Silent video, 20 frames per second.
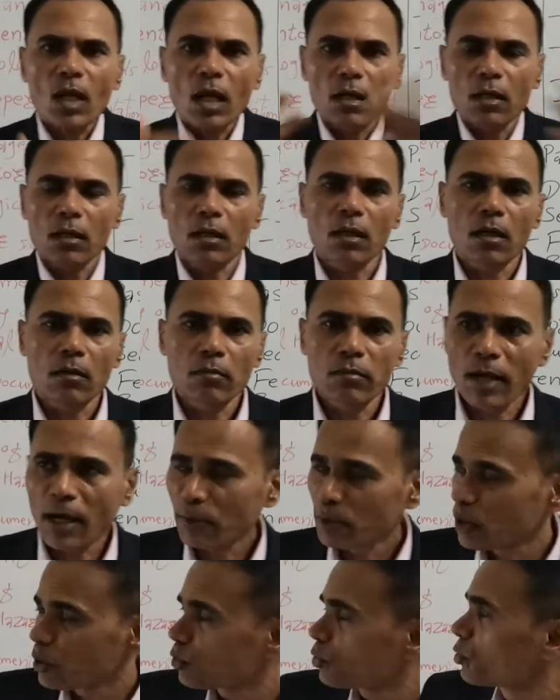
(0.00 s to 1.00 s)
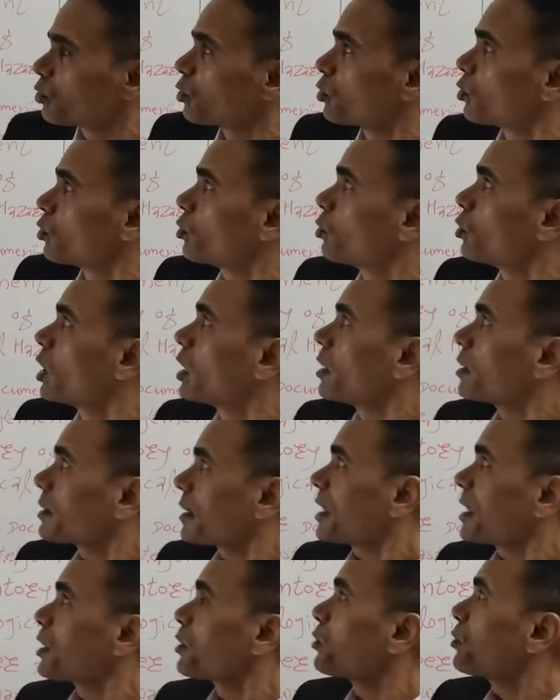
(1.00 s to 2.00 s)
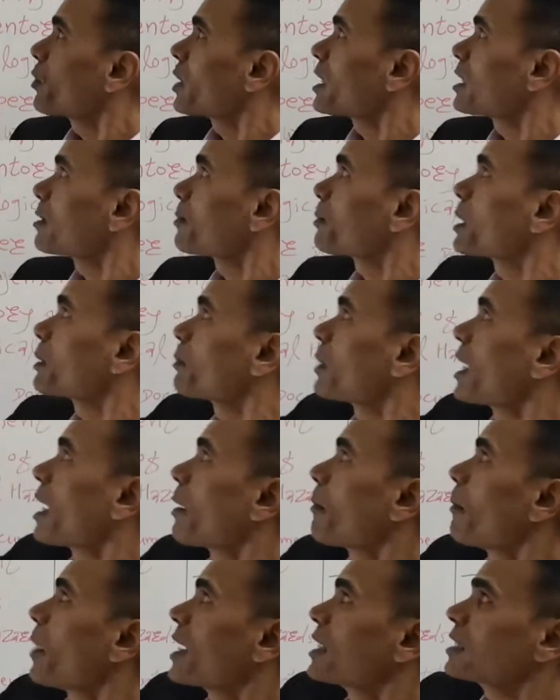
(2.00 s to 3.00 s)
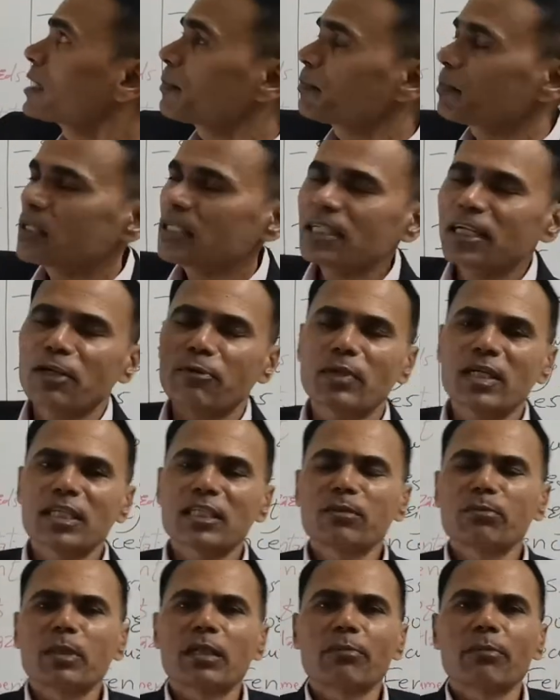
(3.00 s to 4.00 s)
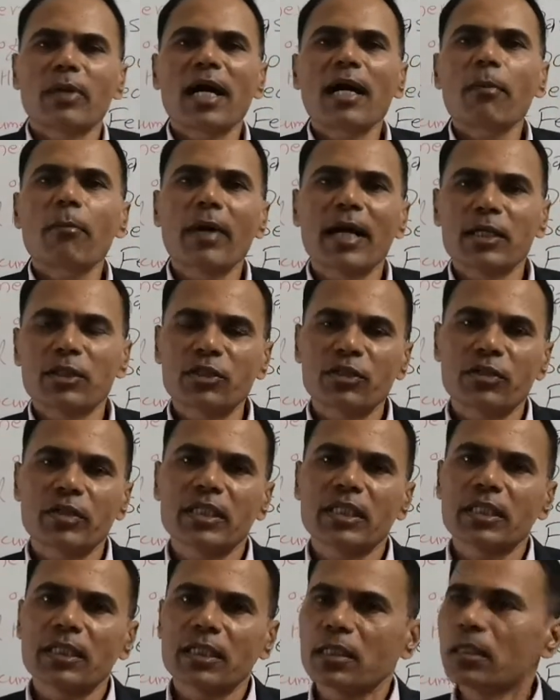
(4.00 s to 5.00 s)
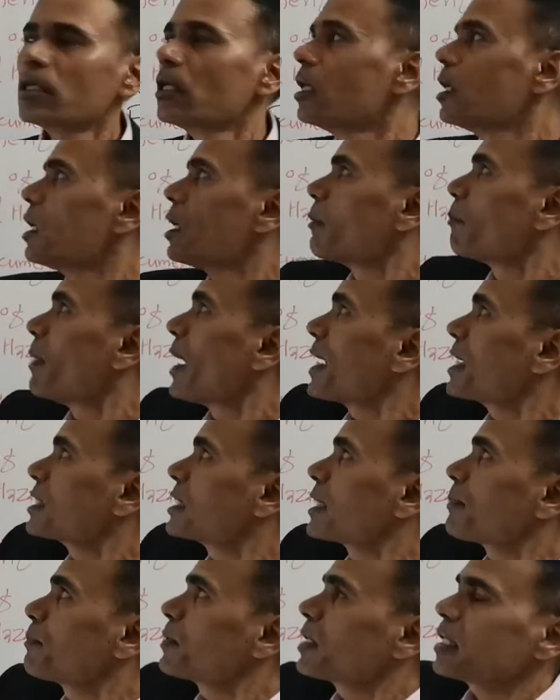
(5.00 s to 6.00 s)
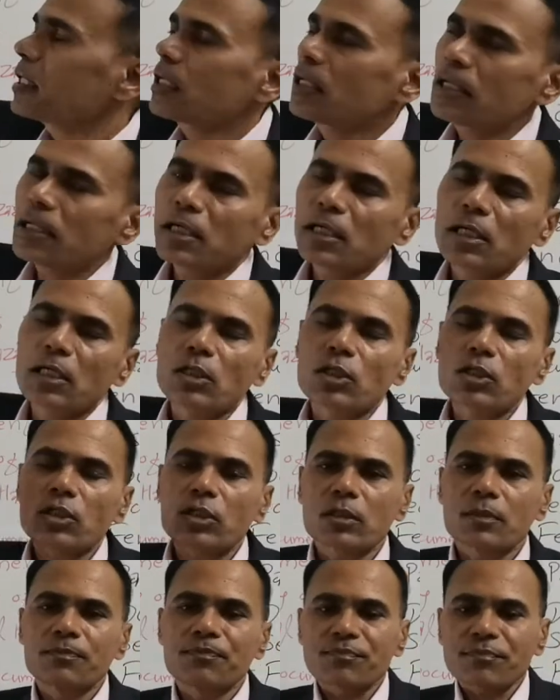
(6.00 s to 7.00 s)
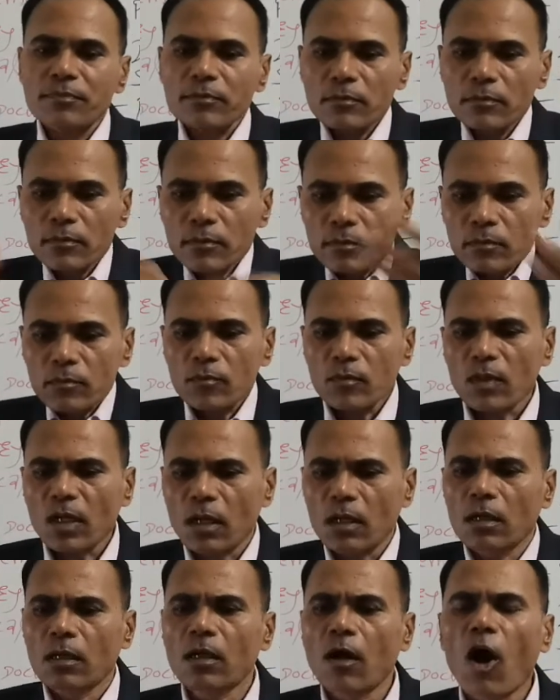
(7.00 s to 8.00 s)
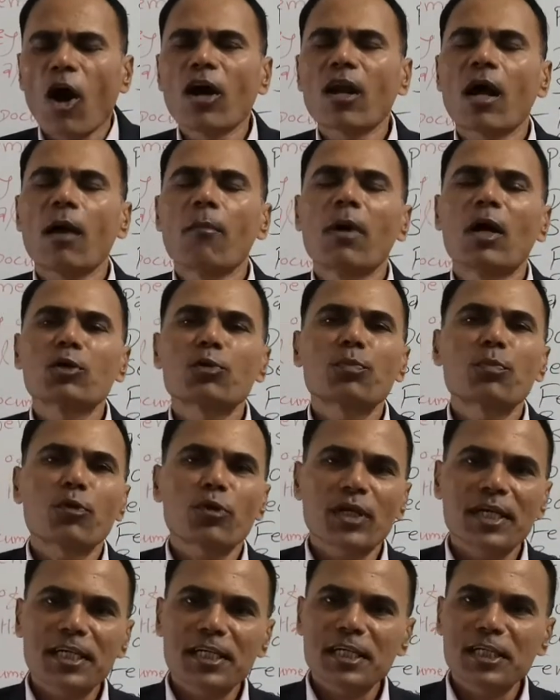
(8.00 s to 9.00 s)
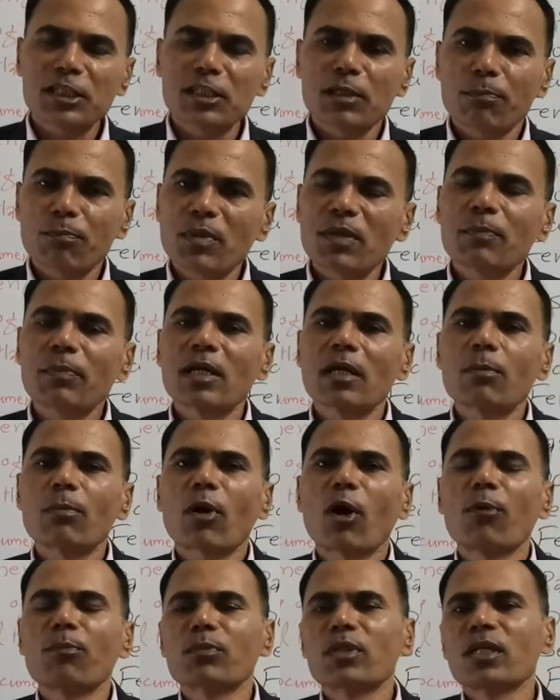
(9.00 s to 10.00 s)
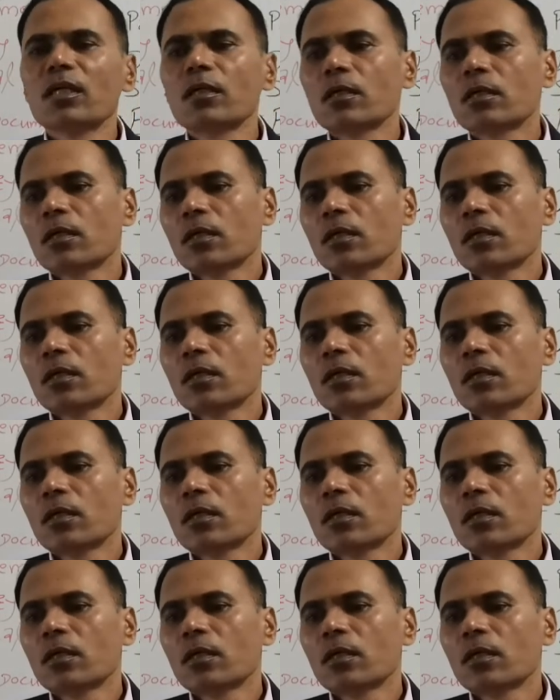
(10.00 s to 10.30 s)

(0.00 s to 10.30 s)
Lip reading: I want to tell you what is meant by biosafety and what is meant by biosecurity. Biosafety is all about protecting the people from the